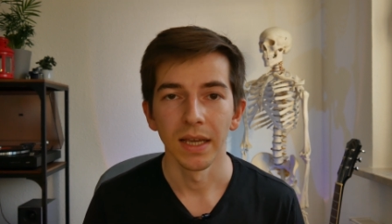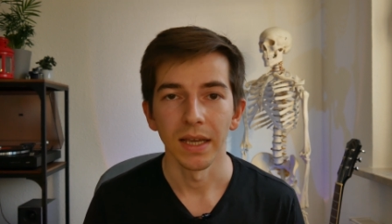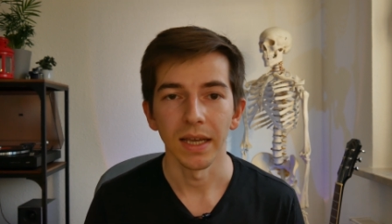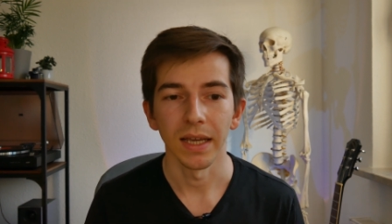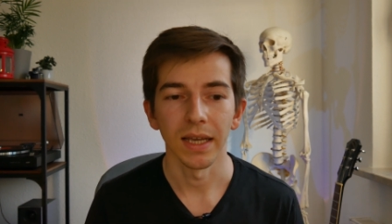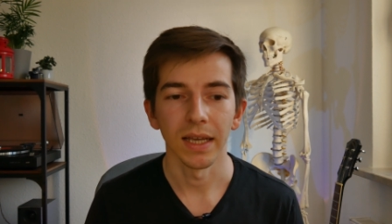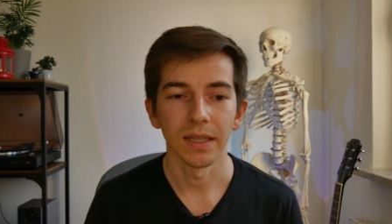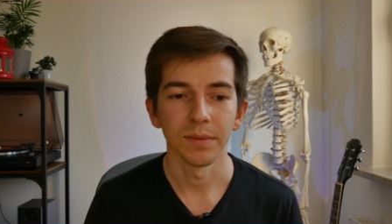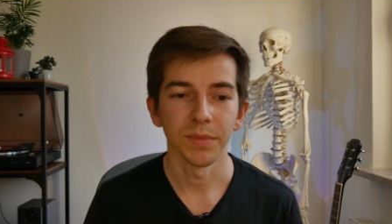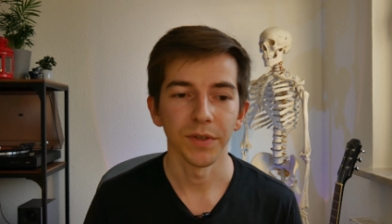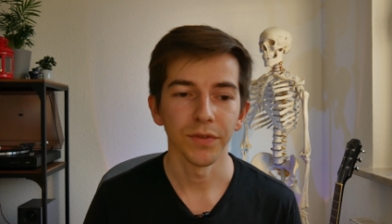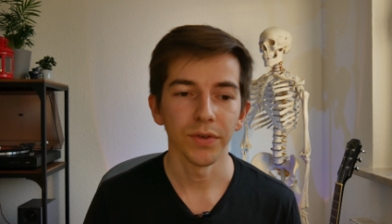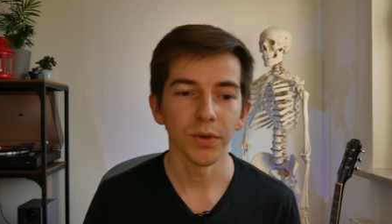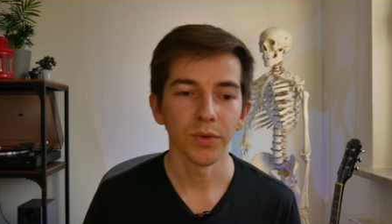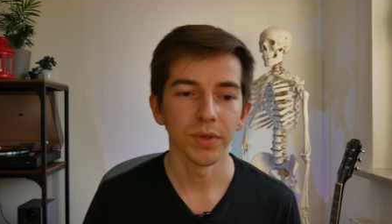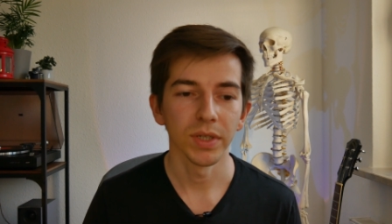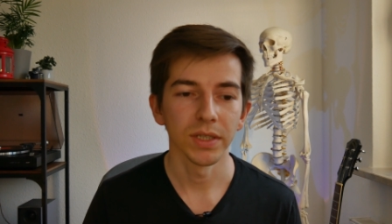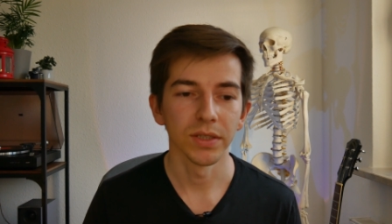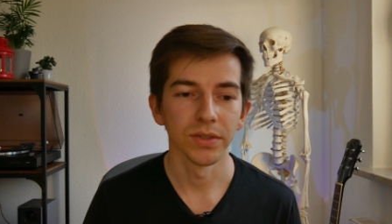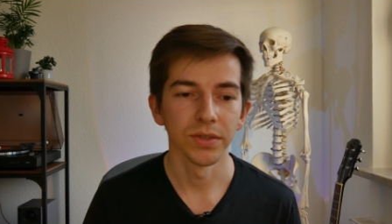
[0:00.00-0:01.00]
And
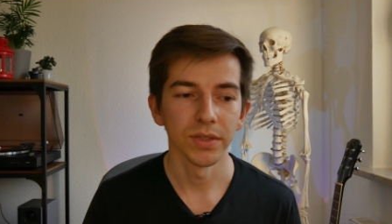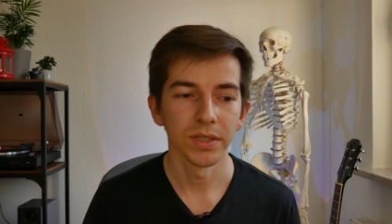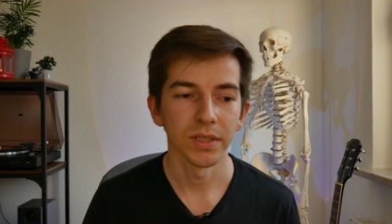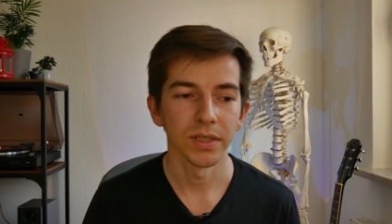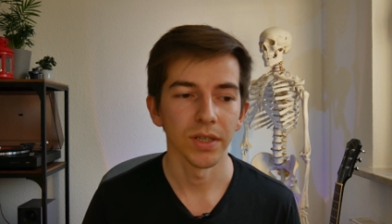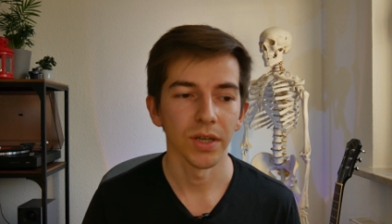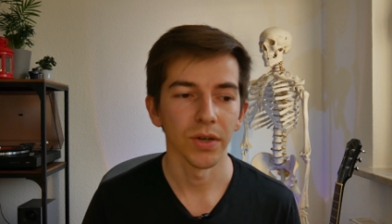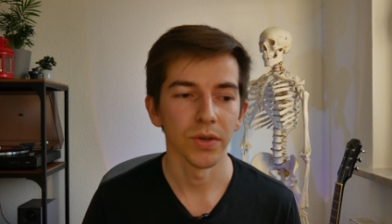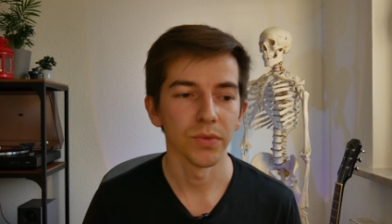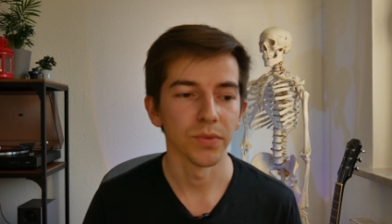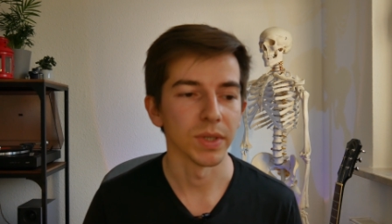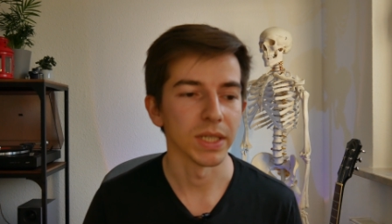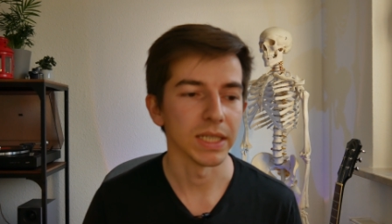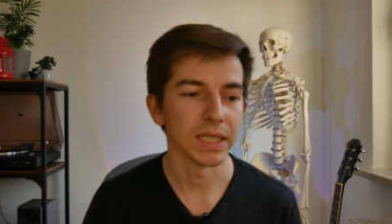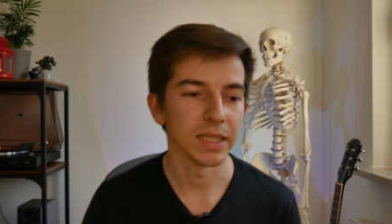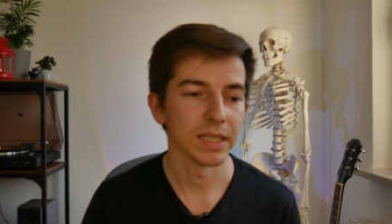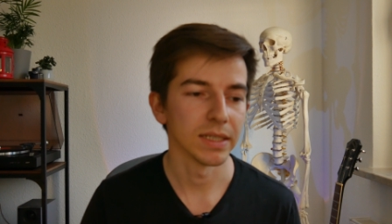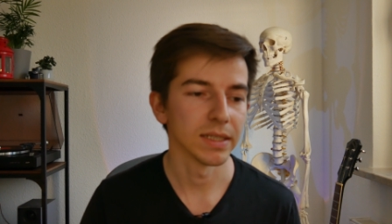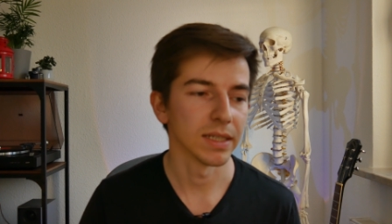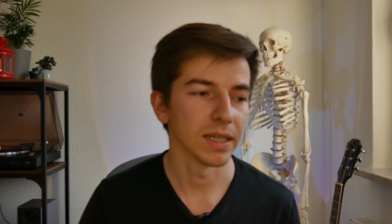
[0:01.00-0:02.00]
before we do so, we
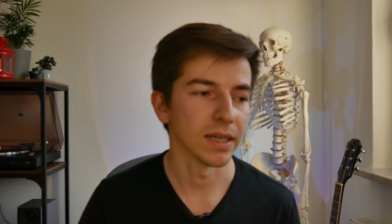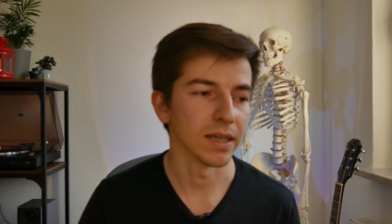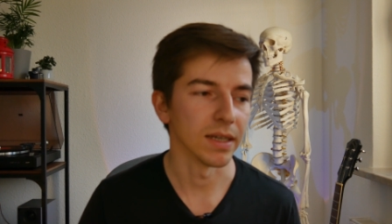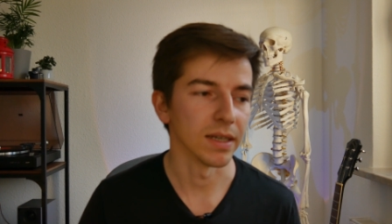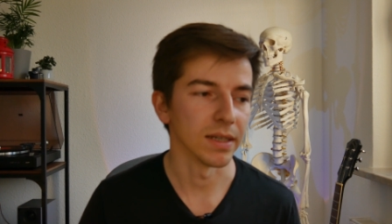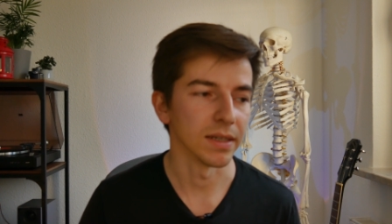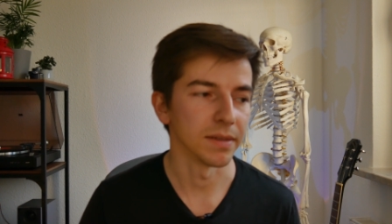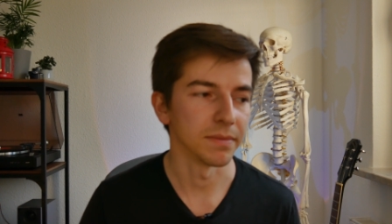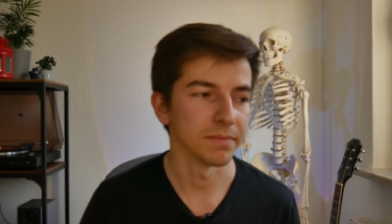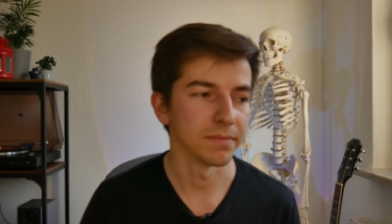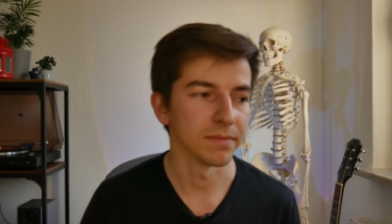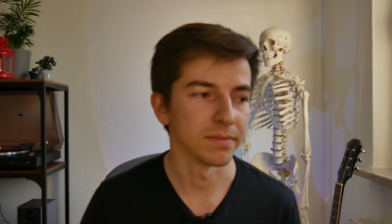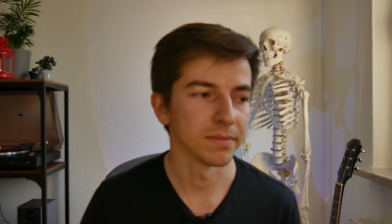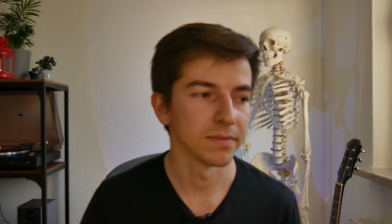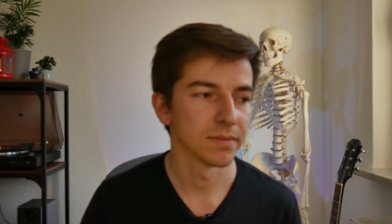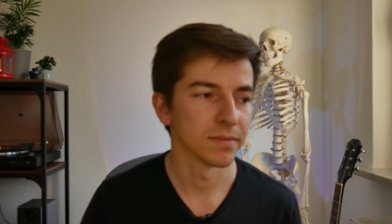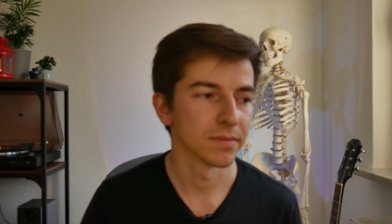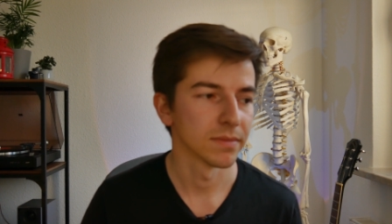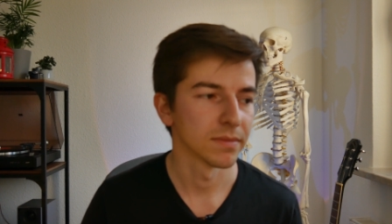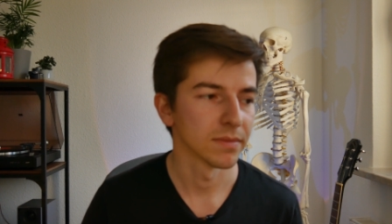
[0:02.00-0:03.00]
need,
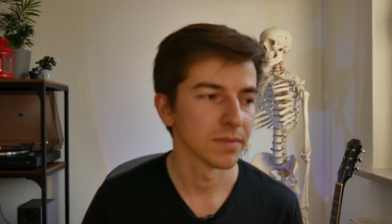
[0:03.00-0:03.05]
um,